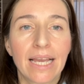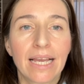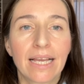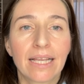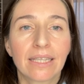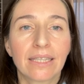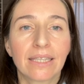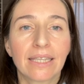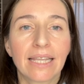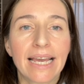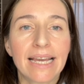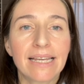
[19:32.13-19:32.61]

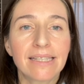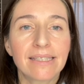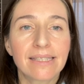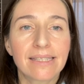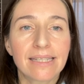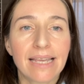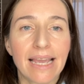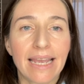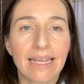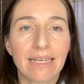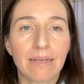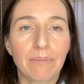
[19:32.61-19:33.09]
Let's
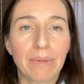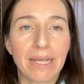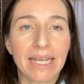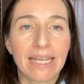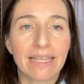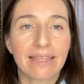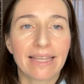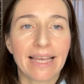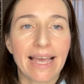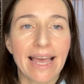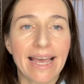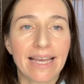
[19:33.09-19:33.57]
animate
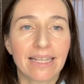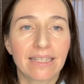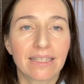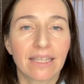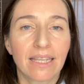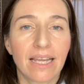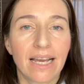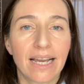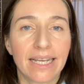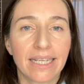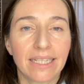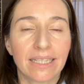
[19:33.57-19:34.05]
the
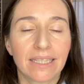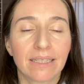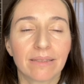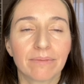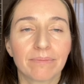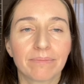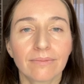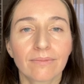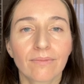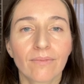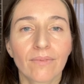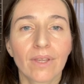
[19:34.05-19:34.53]
headline.
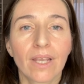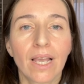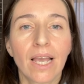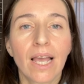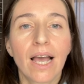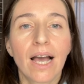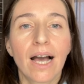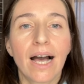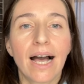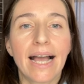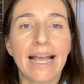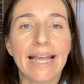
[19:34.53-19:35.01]

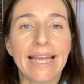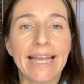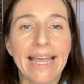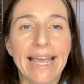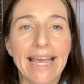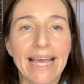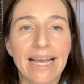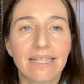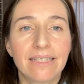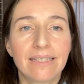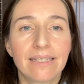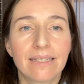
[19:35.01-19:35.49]
I
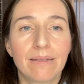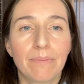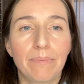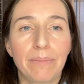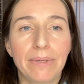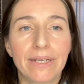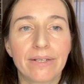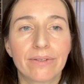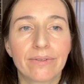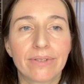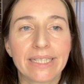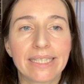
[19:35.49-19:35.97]
add an
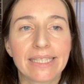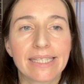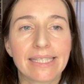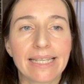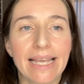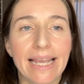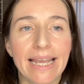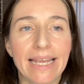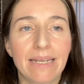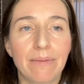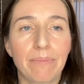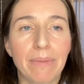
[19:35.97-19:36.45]
appearance
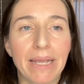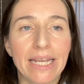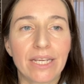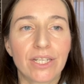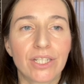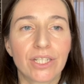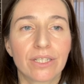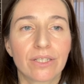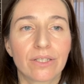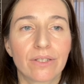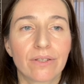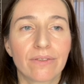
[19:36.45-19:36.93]

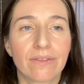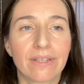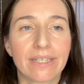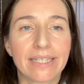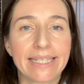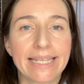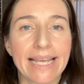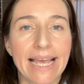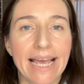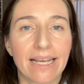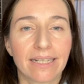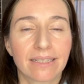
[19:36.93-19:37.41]
animation to the
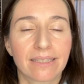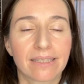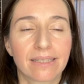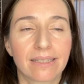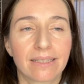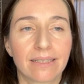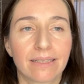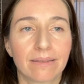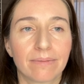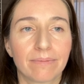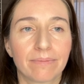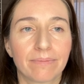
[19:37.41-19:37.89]

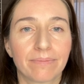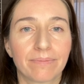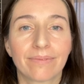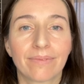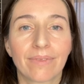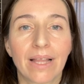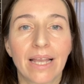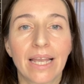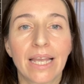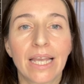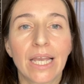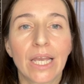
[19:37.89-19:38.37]
text.
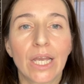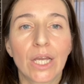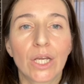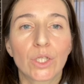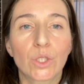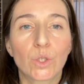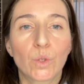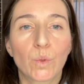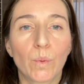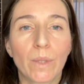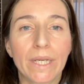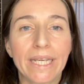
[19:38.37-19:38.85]

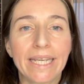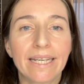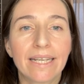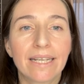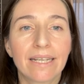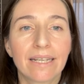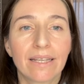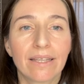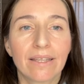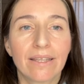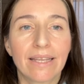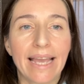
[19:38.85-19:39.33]
Tweak
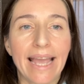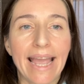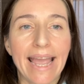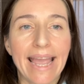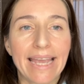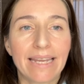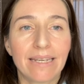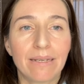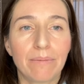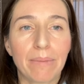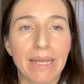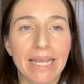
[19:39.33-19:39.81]
the
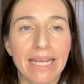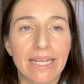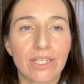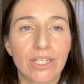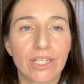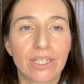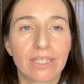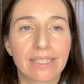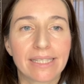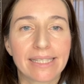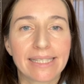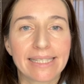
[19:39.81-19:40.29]

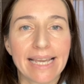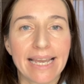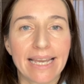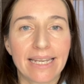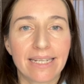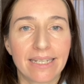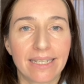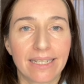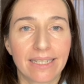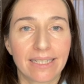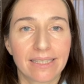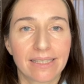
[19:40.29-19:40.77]
animation
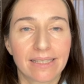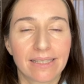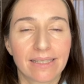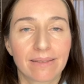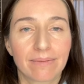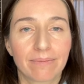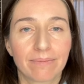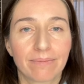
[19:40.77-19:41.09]
settings.